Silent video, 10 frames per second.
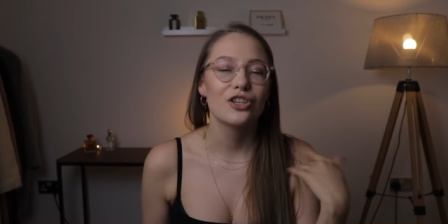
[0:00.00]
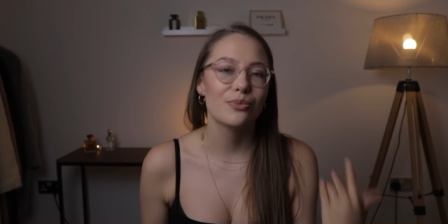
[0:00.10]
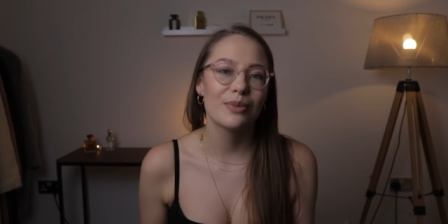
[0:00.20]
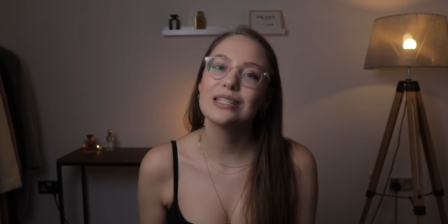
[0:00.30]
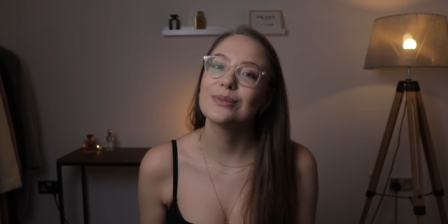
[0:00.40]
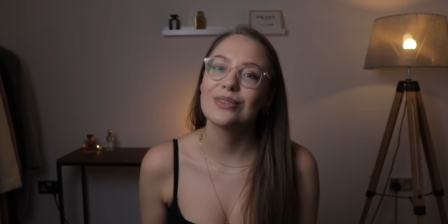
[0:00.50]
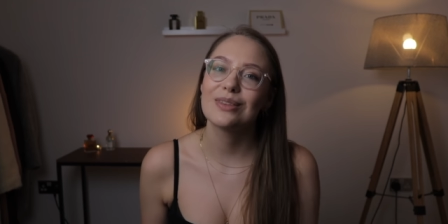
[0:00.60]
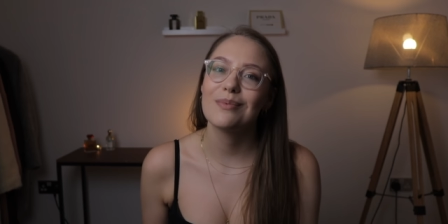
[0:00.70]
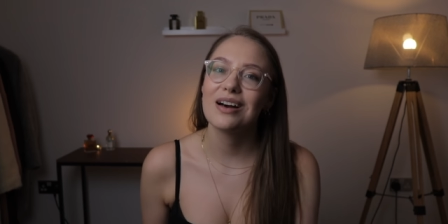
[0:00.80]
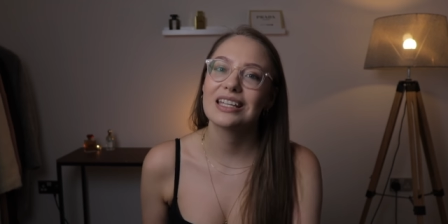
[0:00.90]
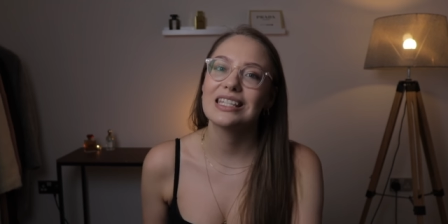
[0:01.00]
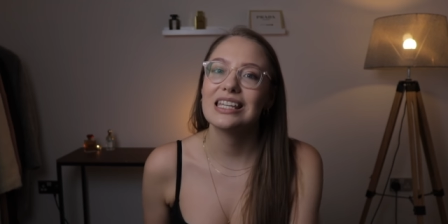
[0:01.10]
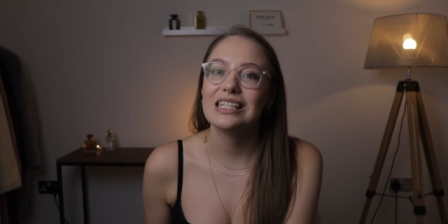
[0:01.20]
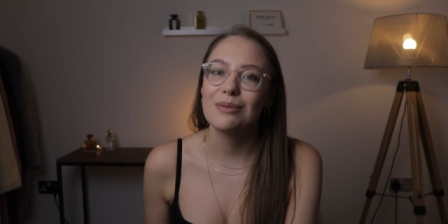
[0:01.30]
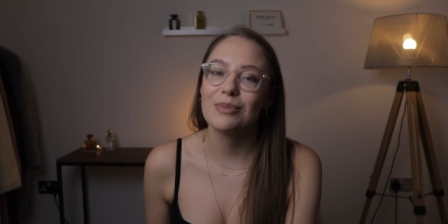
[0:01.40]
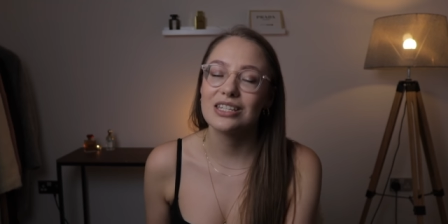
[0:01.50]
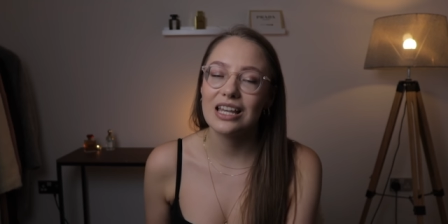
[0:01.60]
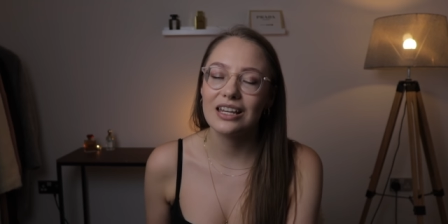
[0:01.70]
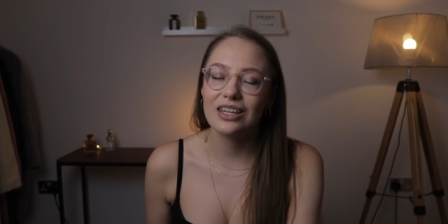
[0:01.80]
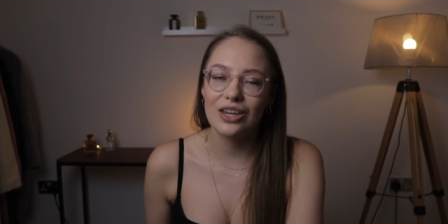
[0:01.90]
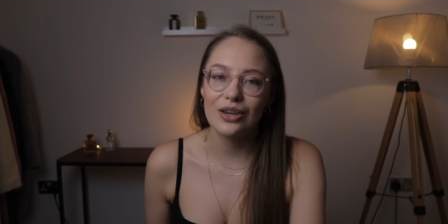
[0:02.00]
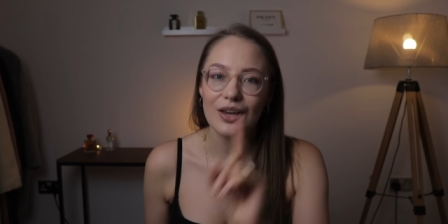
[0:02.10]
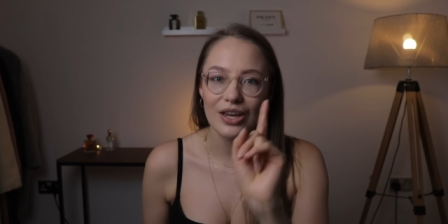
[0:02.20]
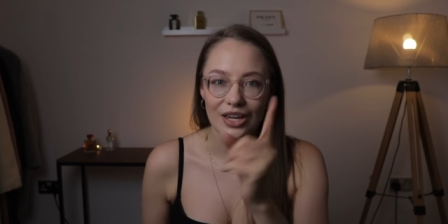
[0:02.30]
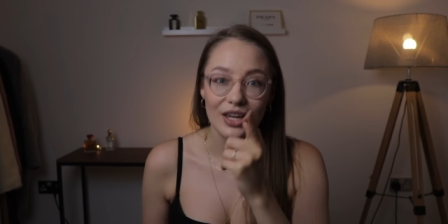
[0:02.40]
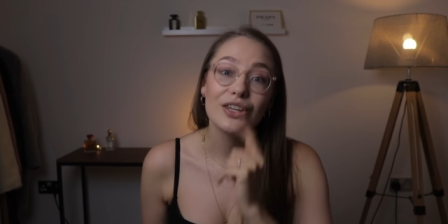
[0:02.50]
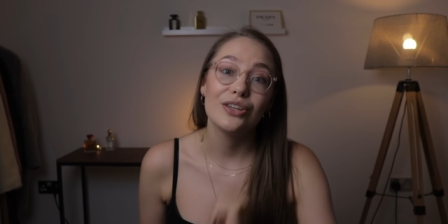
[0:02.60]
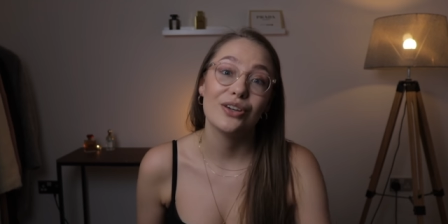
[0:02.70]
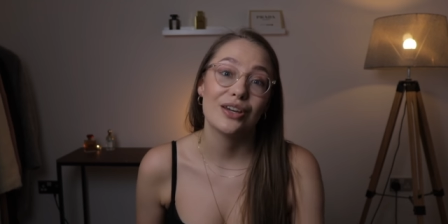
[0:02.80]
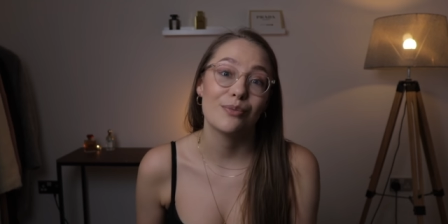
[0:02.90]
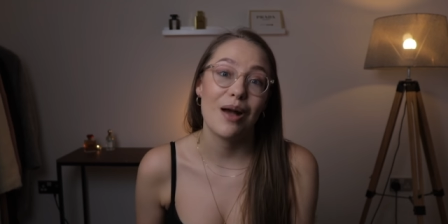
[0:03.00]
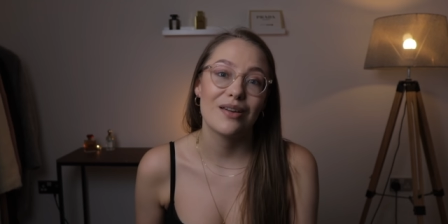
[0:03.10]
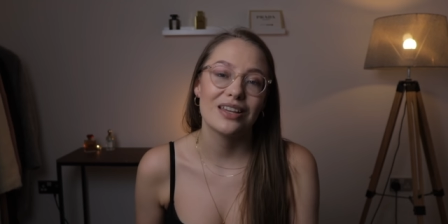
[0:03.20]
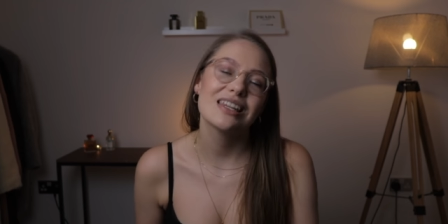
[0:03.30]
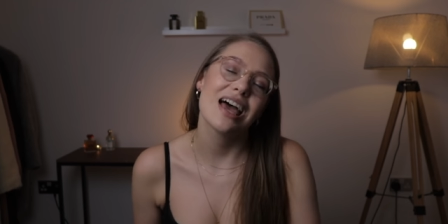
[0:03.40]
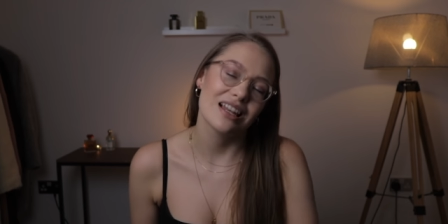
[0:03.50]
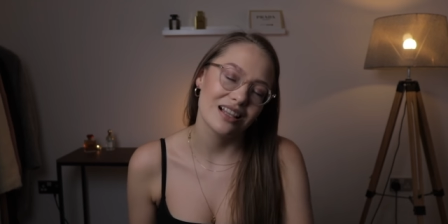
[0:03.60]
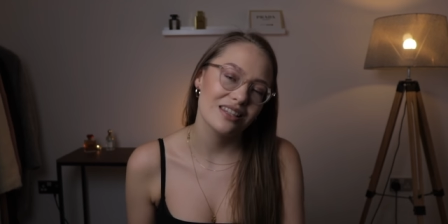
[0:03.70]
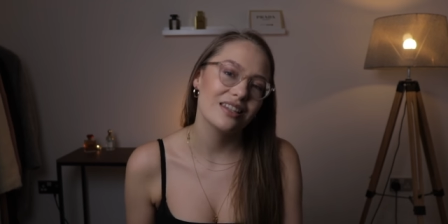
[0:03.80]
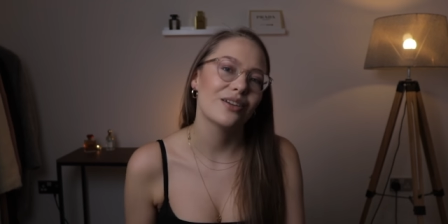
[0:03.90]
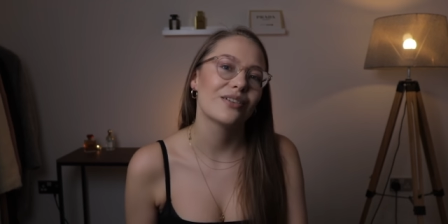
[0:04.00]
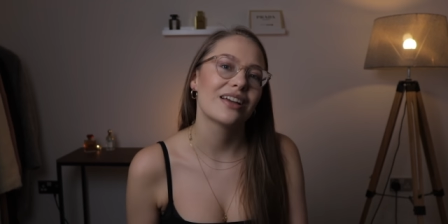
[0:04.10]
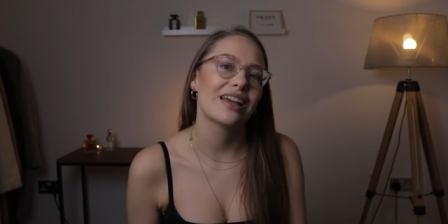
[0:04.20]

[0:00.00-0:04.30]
no matter what the marketing team are telling you, you can wear it. And I'll see you all